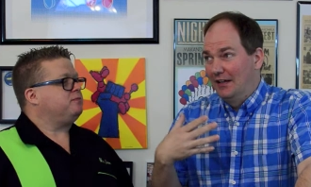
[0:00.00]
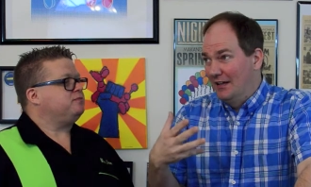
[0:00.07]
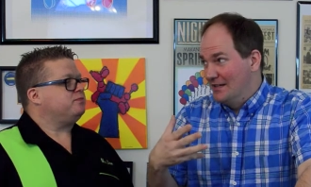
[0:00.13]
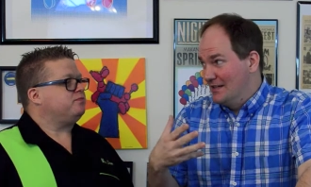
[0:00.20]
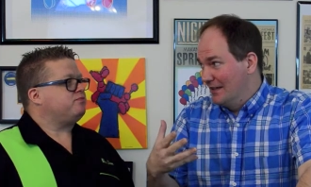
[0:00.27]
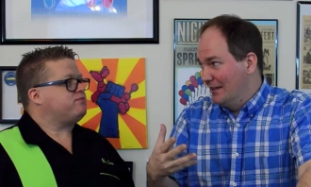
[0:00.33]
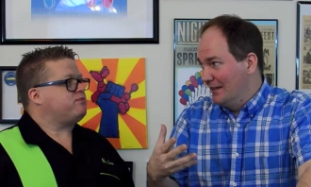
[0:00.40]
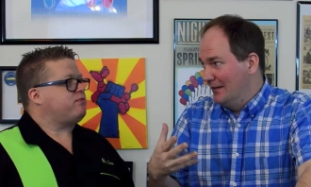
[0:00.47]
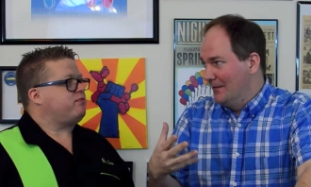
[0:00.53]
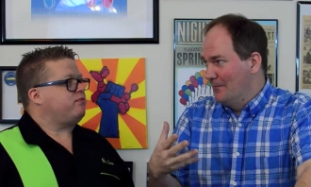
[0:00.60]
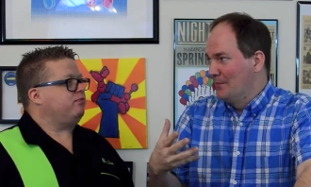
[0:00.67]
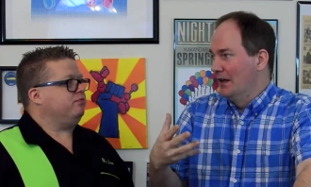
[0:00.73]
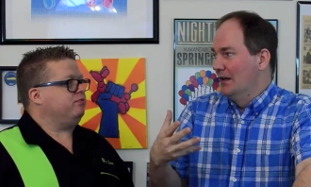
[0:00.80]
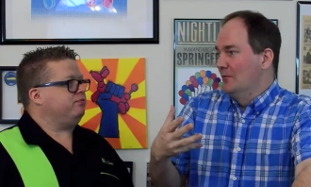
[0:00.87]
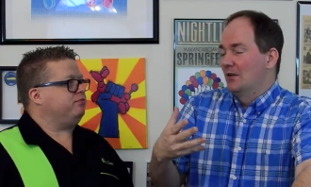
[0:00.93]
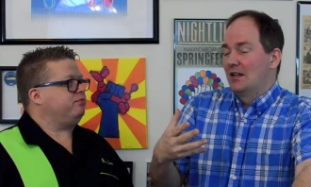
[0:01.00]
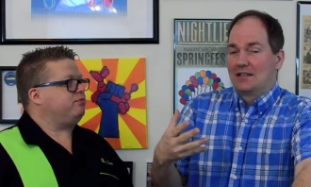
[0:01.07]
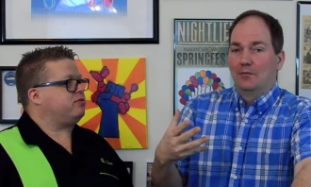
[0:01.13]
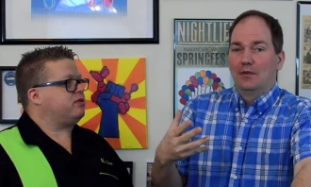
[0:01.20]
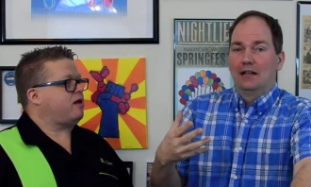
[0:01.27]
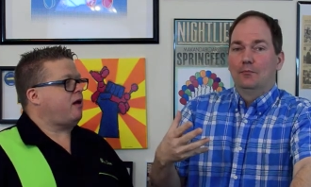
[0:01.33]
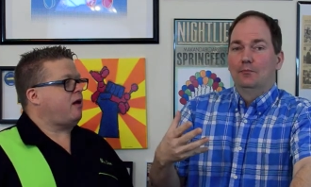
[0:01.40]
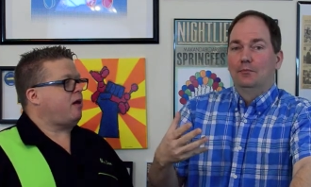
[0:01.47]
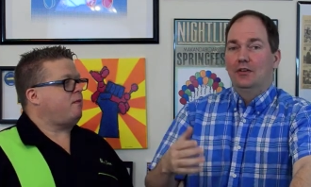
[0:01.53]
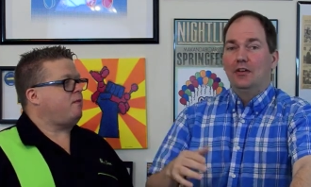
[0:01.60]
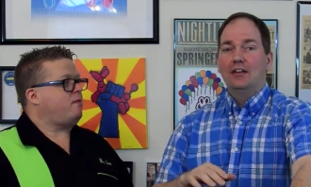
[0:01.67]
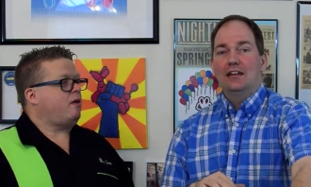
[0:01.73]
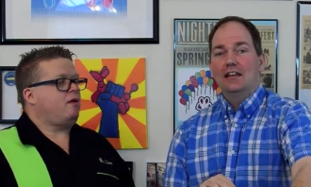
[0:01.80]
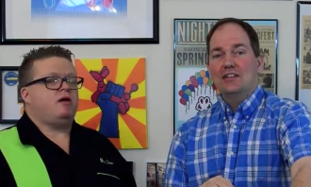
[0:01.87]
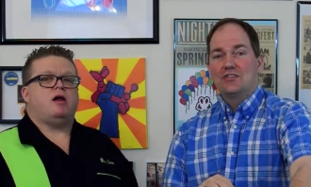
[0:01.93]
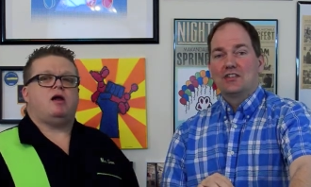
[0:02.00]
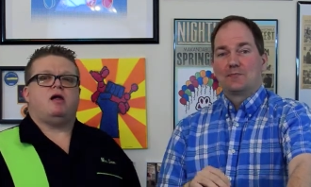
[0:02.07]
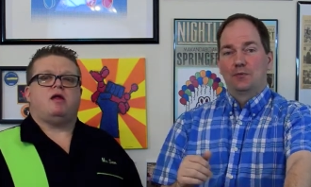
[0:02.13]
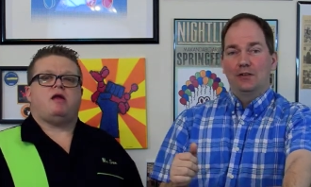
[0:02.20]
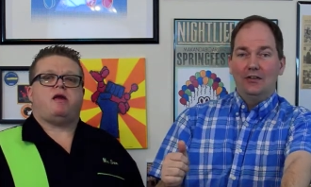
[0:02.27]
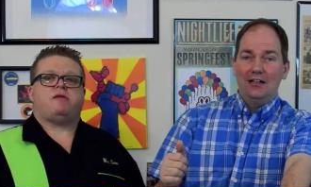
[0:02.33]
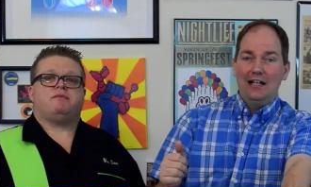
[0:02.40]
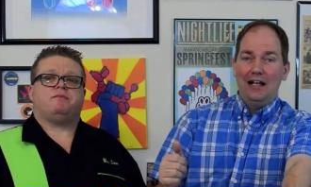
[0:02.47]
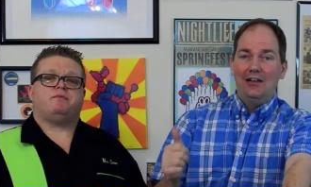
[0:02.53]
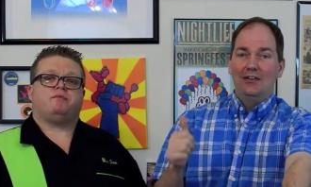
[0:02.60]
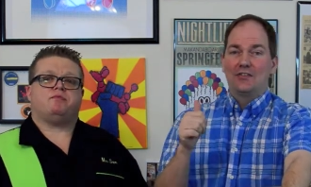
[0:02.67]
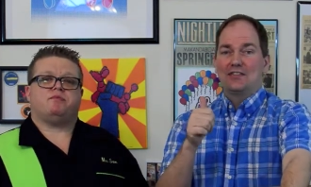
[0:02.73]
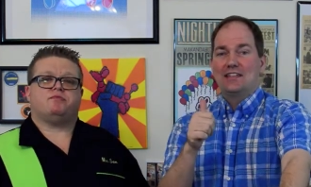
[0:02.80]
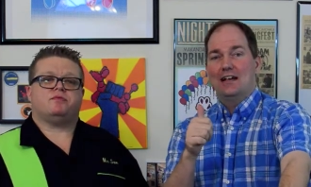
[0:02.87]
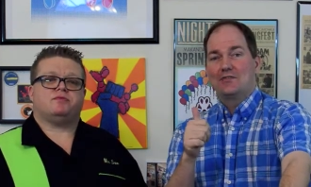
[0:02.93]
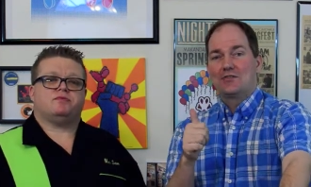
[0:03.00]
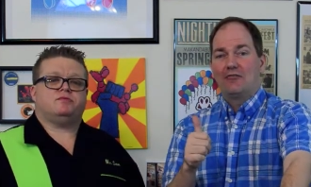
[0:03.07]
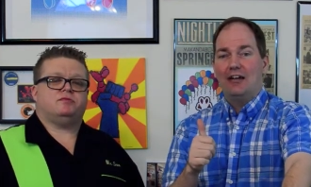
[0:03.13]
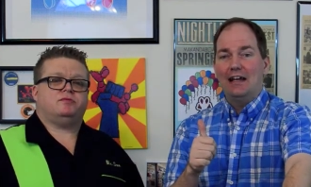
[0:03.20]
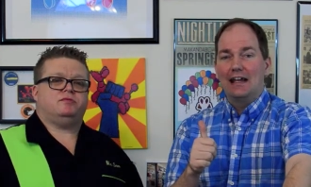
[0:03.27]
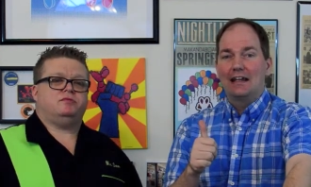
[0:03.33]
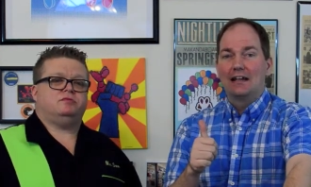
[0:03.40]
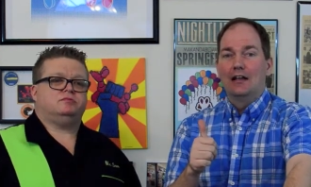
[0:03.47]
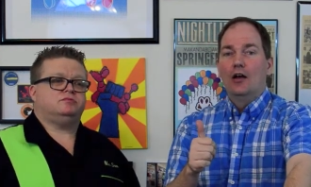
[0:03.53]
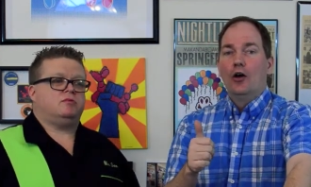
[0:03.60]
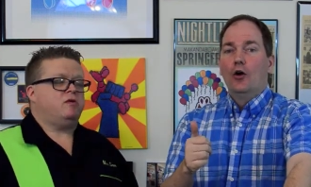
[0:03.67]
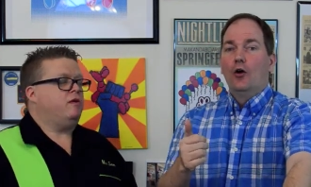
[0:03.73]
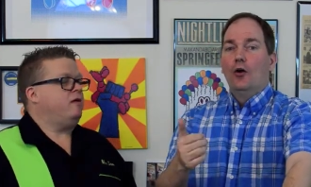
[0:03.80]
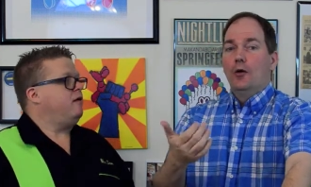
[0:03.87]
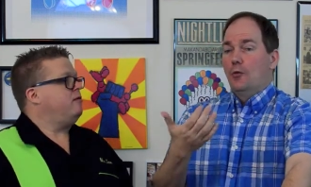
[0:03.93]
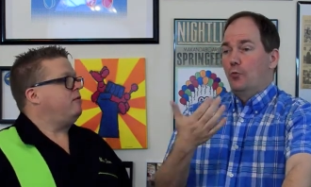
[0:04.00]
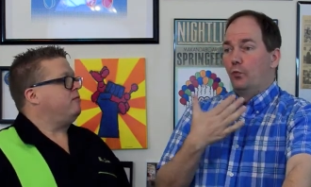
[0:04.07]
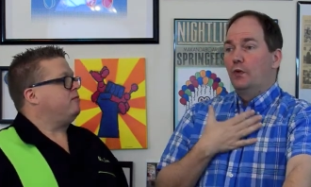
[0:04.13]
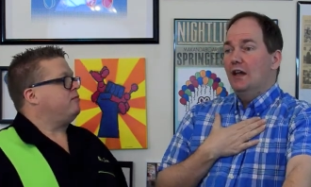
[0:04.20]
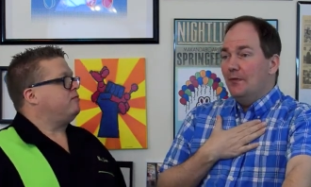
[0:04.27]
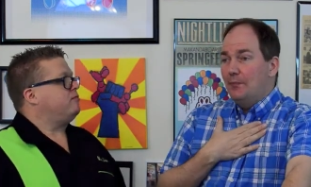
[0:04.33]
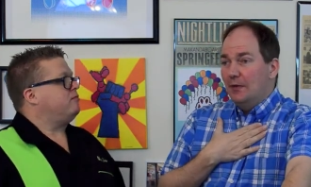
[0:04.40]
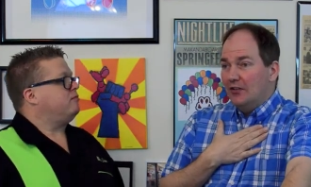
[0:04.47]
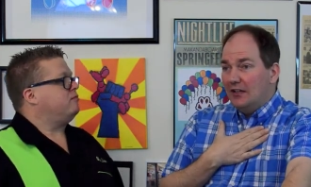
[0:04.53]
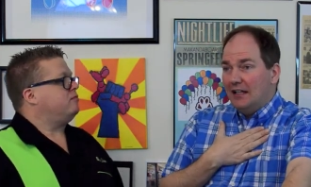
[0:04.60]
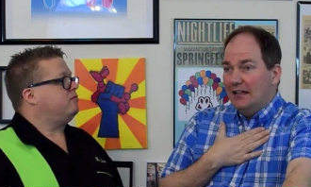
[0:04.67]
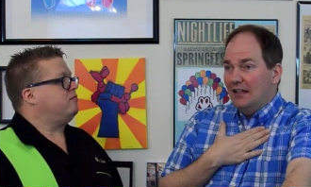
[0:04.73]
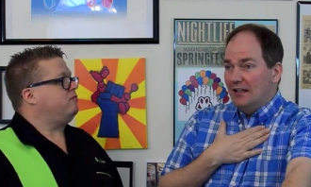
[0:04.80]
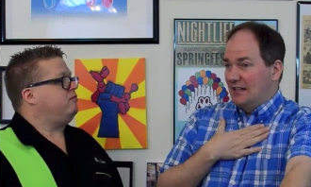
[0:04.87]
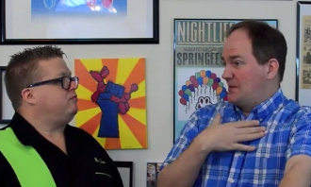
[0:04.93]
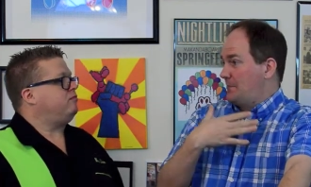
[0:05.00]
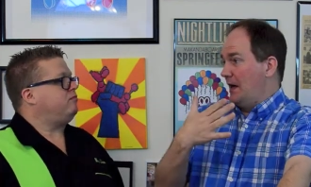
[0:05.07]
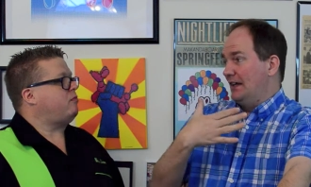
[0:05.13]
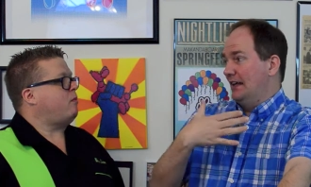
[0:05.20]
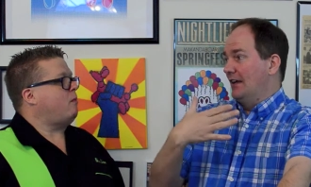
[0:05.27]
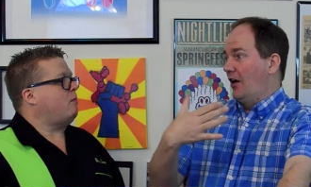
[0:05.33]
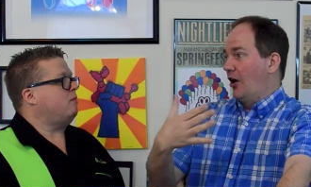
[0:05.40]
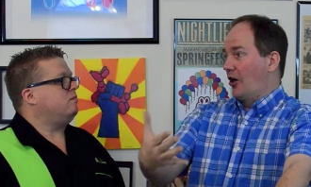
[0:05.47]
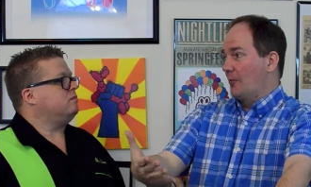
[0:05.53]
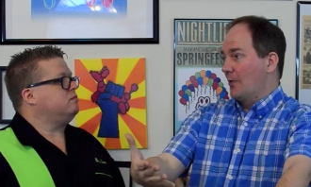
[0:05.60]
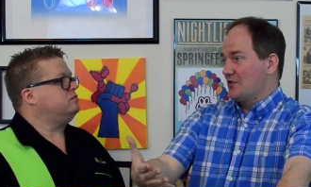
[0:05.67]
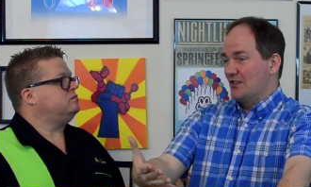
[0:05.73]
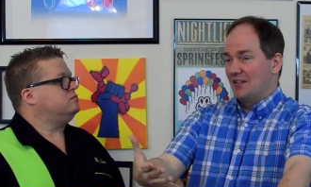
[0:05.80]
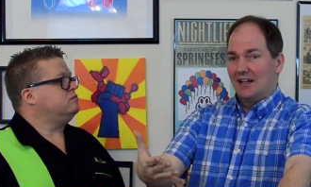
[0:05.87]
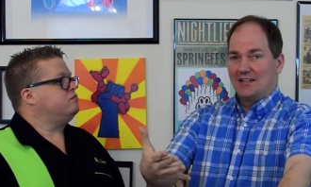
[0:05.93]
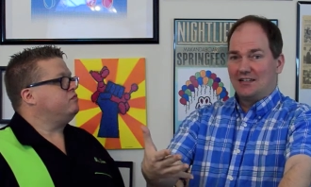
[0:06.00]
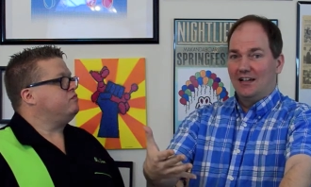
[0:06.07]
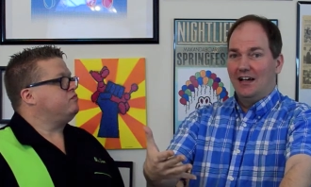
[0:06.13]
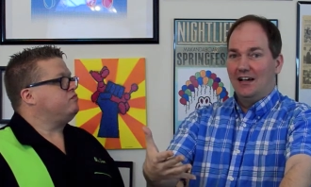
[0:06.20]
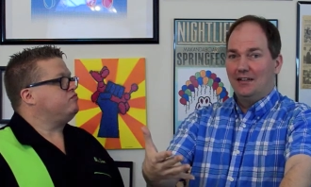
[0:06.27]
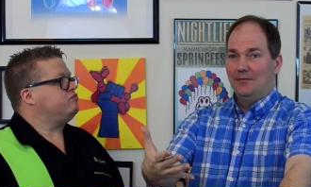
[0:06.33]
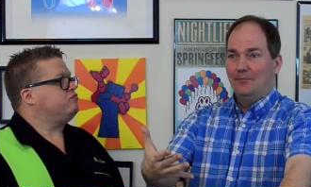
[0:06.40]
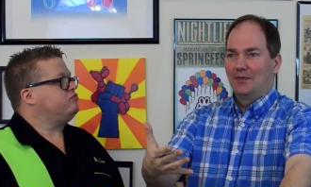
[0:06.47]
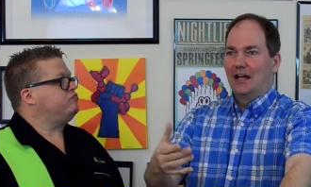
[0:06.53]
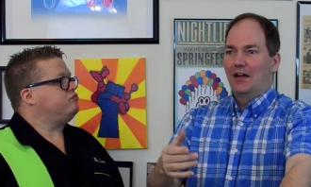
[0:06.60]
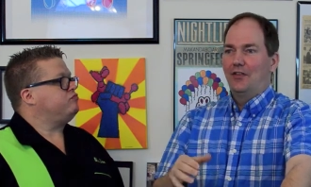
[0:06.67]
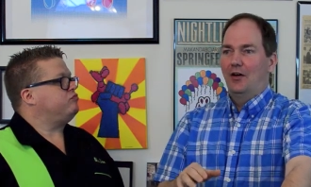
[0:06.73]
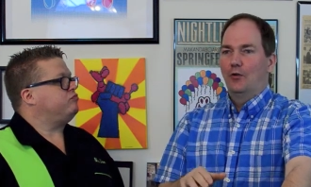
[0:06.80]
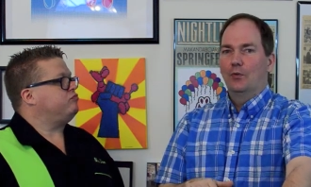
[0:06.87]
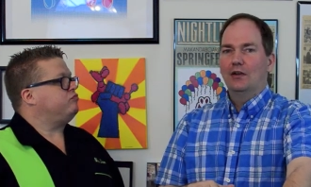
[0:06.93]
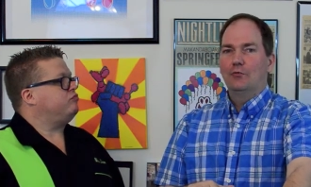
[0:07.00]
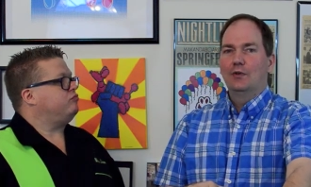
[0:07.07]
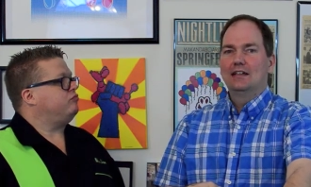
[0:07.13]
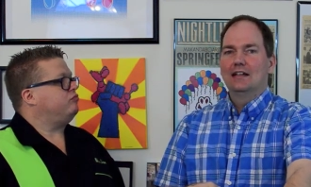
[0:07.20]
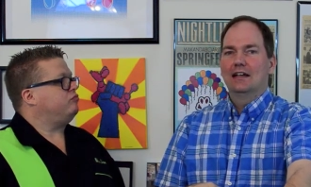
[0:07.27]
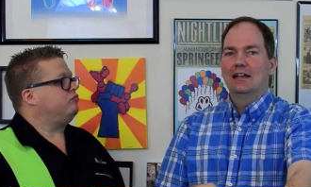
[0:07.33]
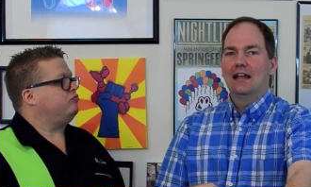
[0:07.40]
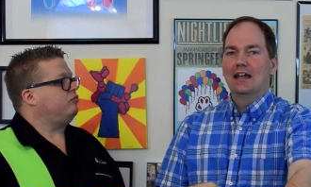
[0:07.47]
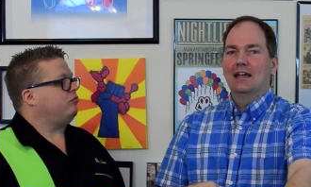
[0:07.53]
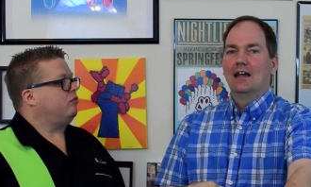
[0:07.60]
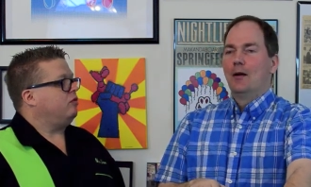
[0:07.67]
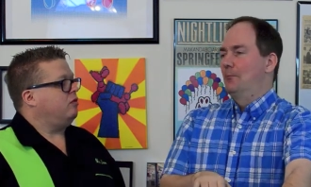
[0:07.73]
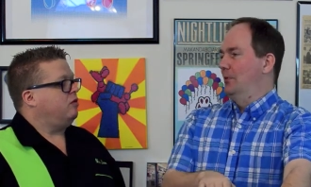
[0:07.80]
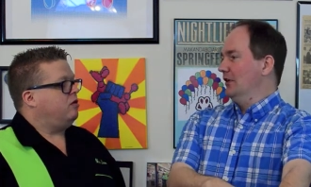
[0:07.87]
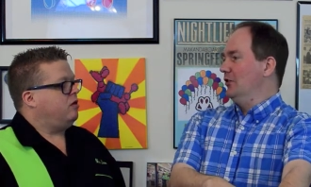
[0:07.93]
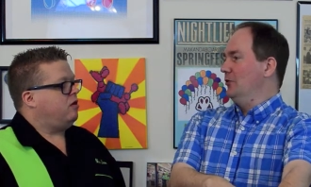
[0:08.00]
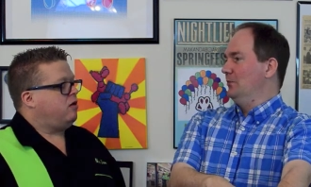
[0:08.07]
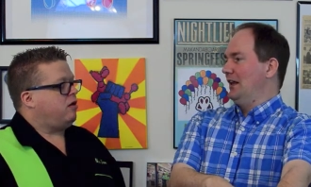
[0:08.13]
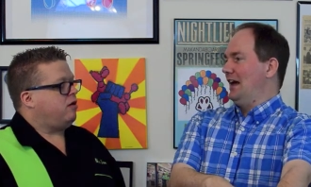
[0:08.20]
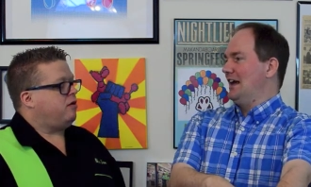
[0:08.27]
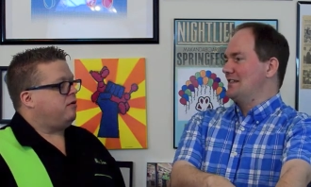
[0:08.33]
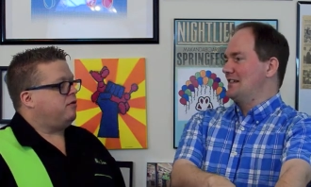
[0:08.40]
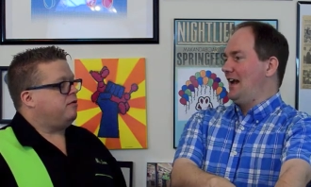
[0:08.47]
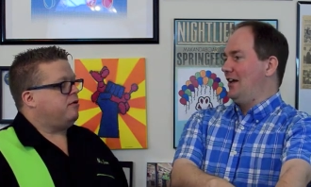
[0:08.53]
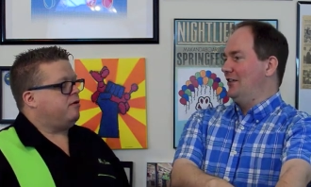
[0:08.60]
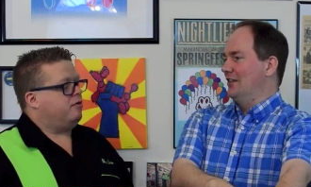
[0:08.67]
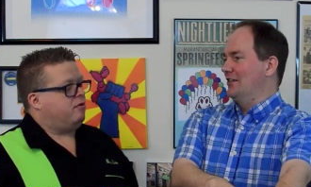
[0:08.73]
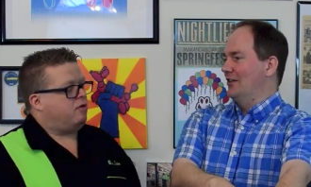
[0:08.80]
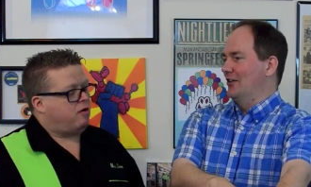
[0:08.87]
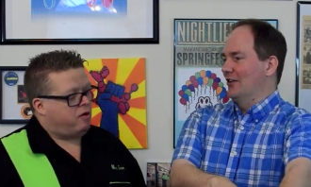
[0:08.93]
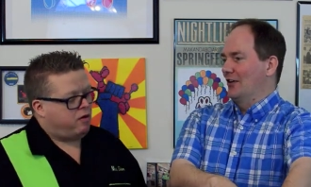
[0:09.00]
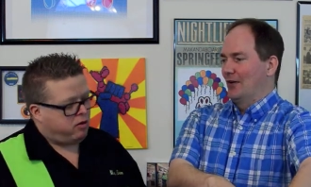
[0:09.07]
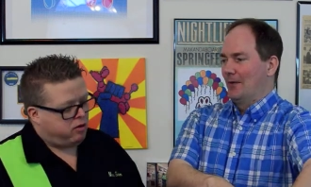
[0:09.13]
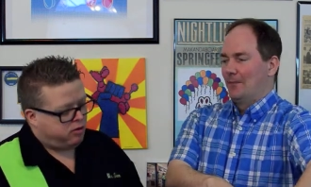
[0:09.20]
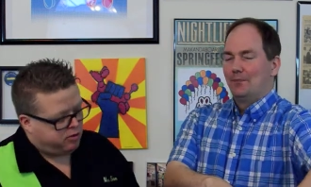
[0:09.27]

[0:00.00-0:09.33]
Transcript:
Speaker 1: idea mm-hmm. because I'm like balloon delicious, balloon calendar sounds great we've been looking at expanding our merchandise line, and I thought, what if we did a Balloon Blast calendar?